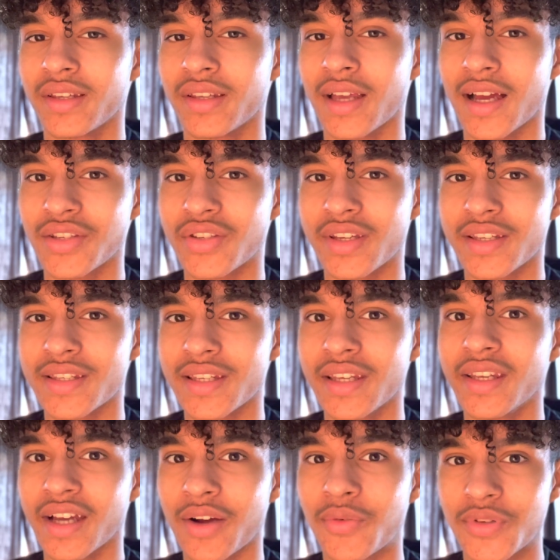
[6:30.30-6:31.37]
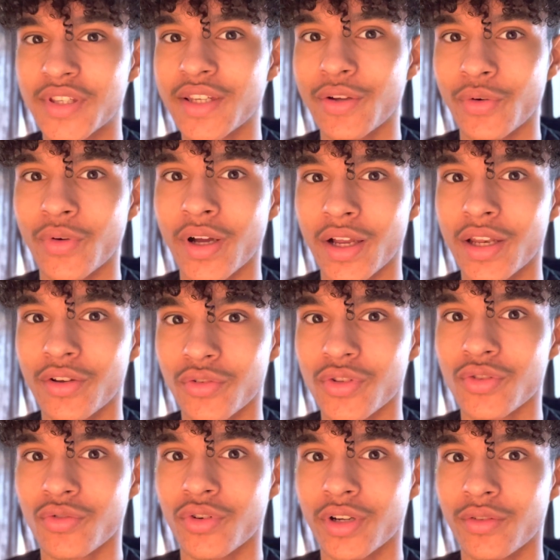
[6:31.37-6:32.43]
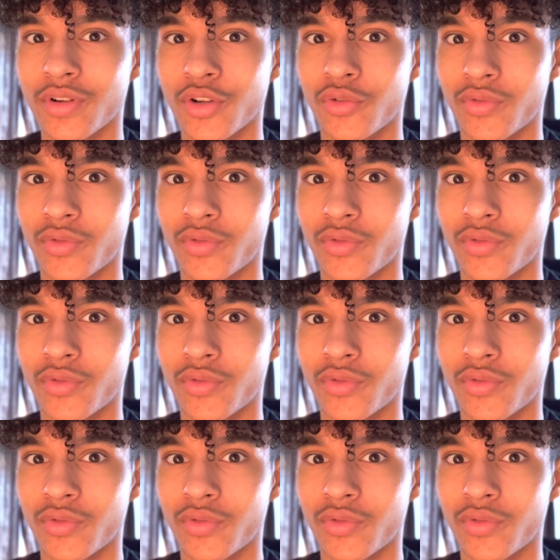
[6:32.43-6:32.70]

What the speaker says: as you can see, I was still a little scrawny little